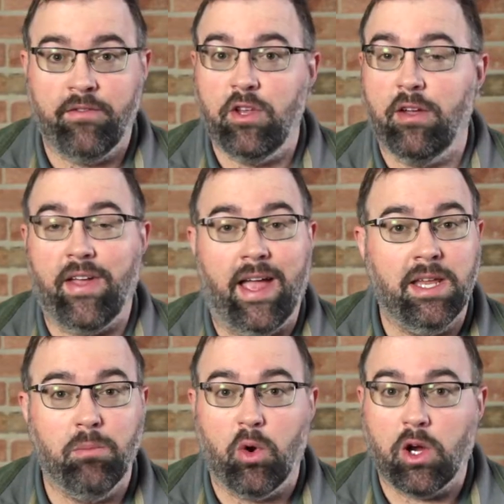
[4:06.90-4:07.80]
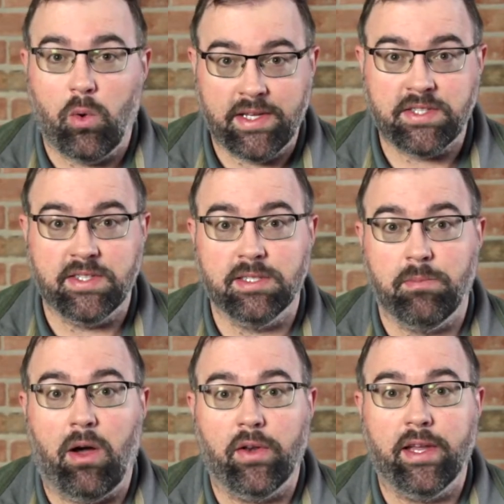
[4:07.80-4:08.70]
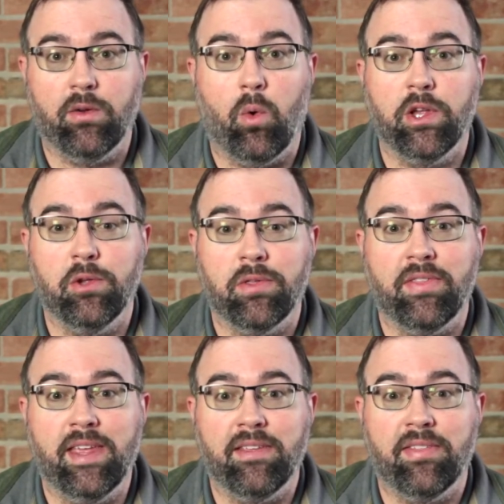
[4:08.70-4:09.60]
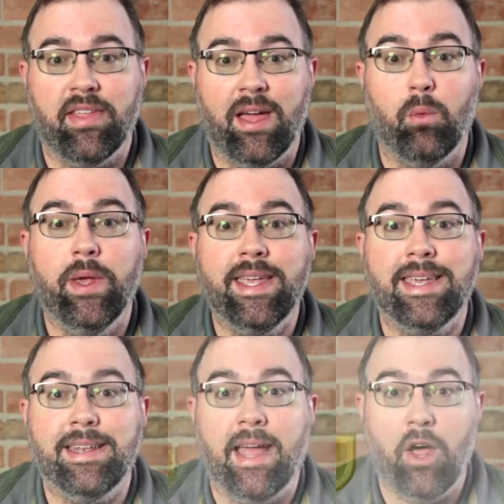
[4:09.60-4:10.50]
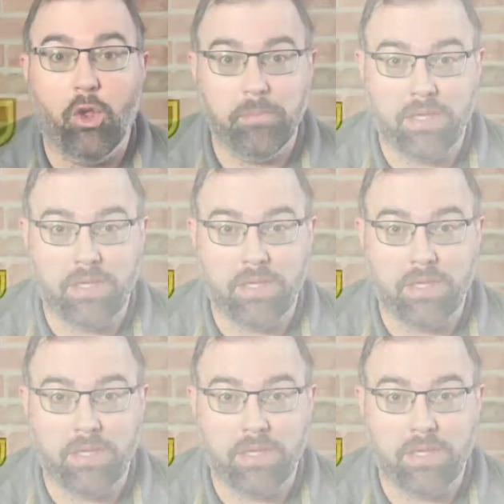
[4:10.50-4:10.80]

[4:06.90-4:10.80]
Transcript: If you have any more questions about it or you think that we can help